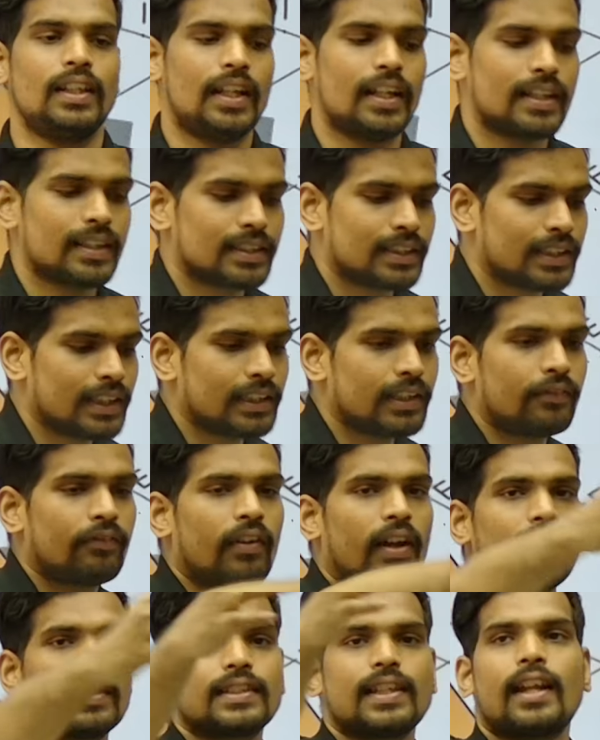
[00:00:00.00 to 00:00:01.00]
Let us say
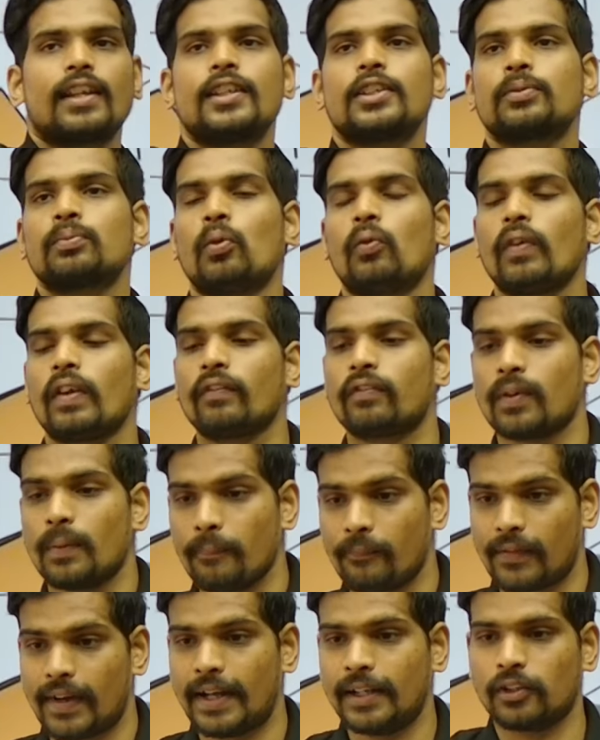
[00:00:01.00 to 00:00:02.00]
the sun is moving from
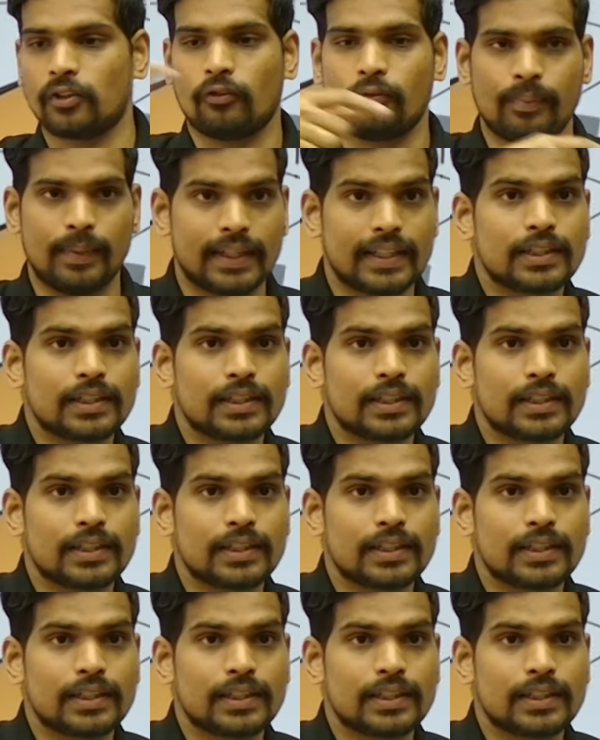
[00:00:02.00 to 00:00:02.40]
front of me,